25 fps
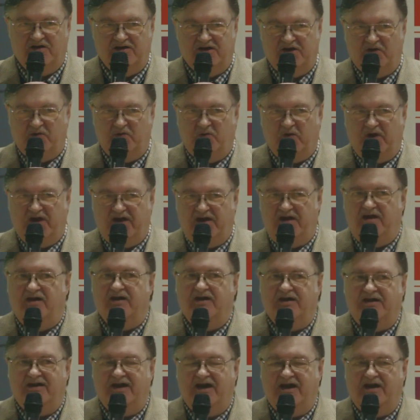although we
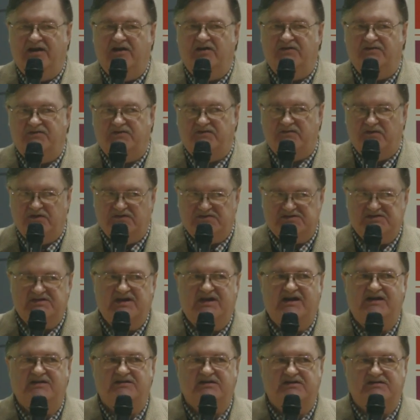again have, have
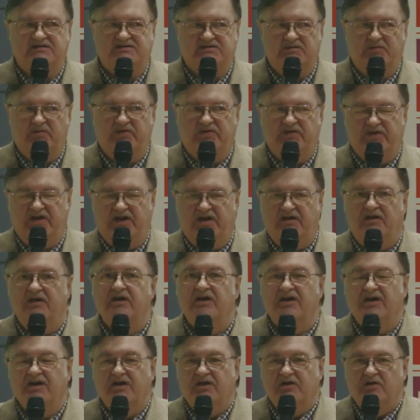started something
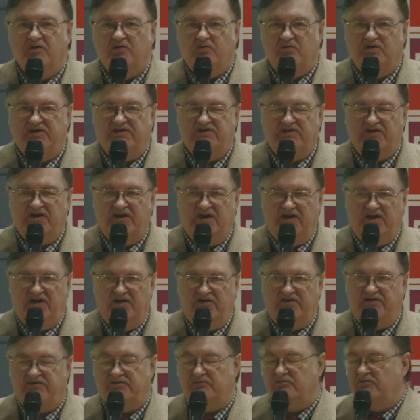which
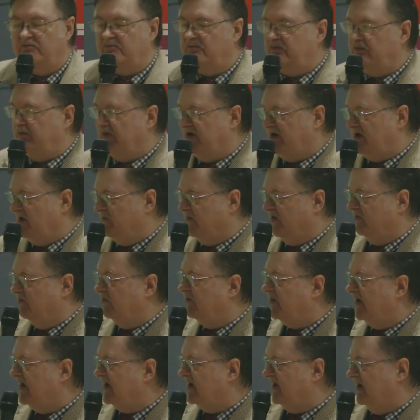is becoming
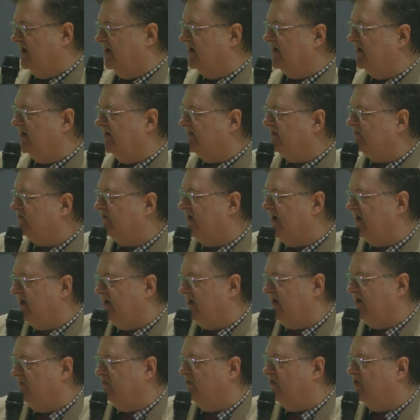bigger, it's
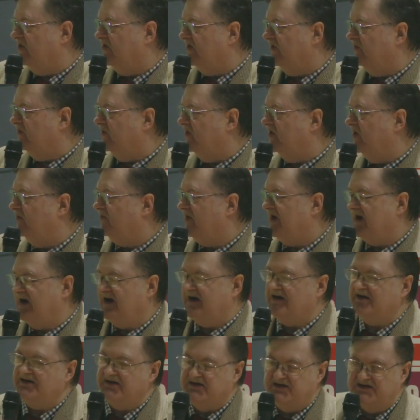dragging in more and more
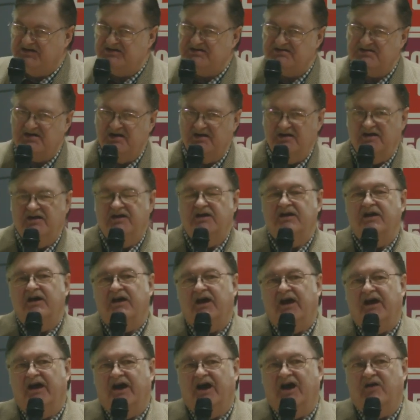partners
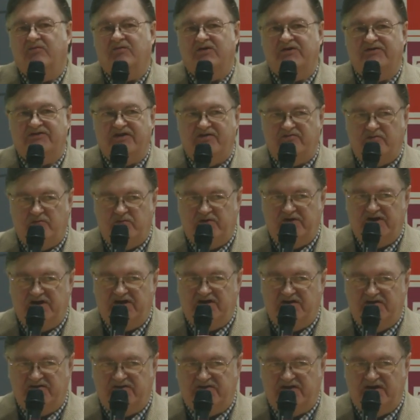um, as everybody
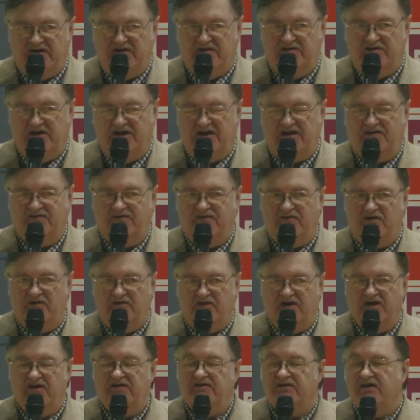can see the need
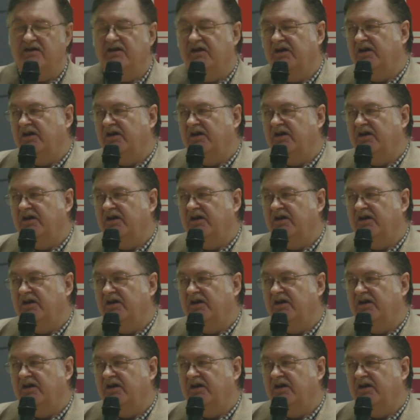for it